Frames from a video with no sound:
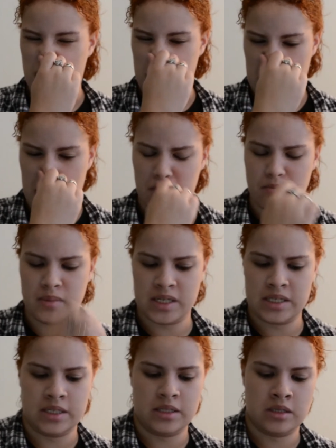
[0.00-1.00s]
about
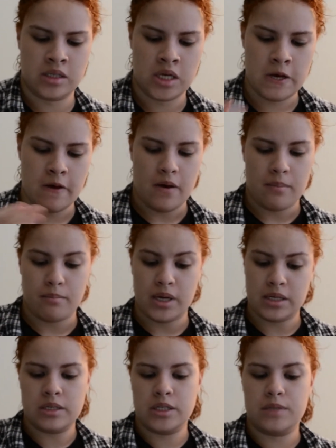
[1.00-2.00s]
mixing
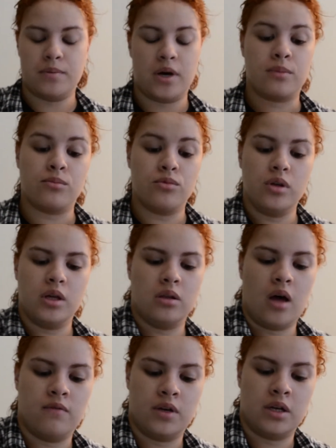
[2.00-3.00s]
bases, but I'm really
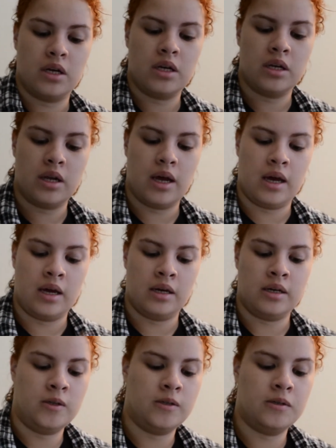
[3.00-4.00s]
loving it.
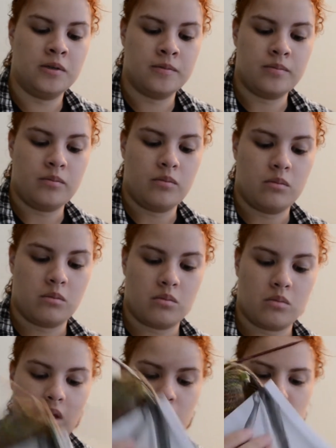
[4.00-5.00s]
And
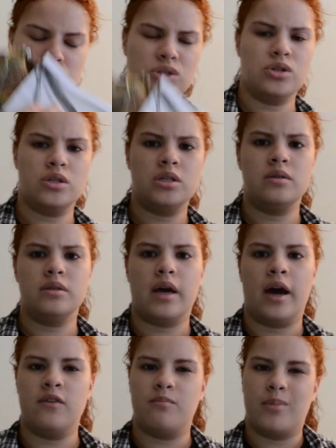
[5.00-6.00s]
it's a good
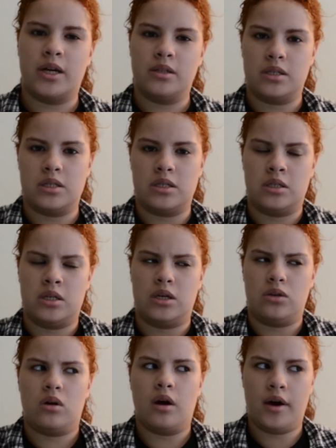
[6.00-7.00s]
kind of mindless knit.
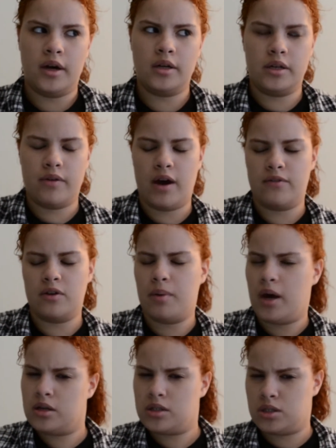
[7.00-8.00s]
You kind of have to
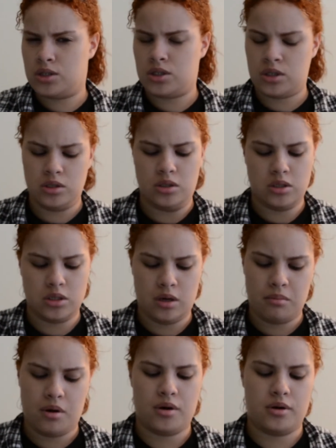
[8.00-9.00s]
pay attention to some
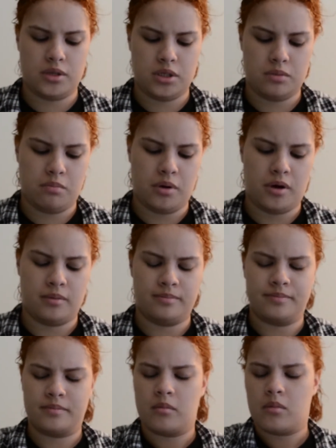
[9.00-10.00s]
parts, but
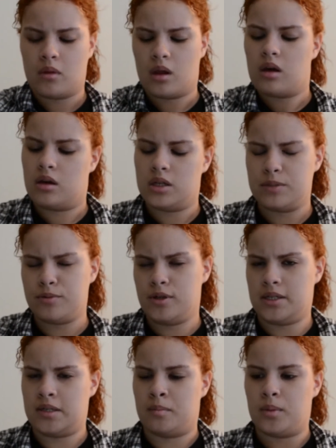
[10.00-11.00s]
it's pretty
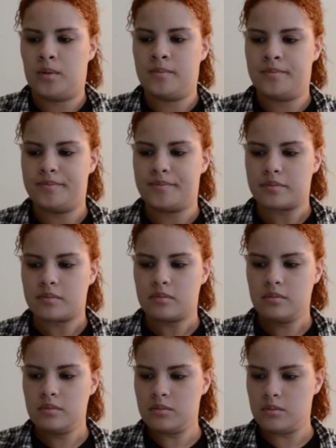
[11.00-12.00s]
simple.
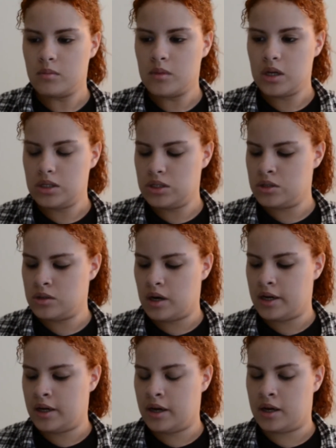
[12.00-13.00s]
So
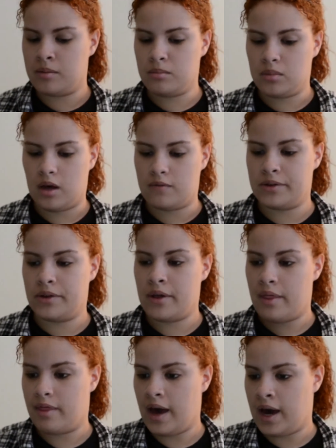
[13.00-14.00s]
I am loving
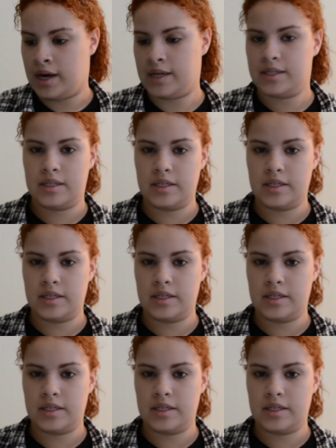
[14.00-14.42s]
that.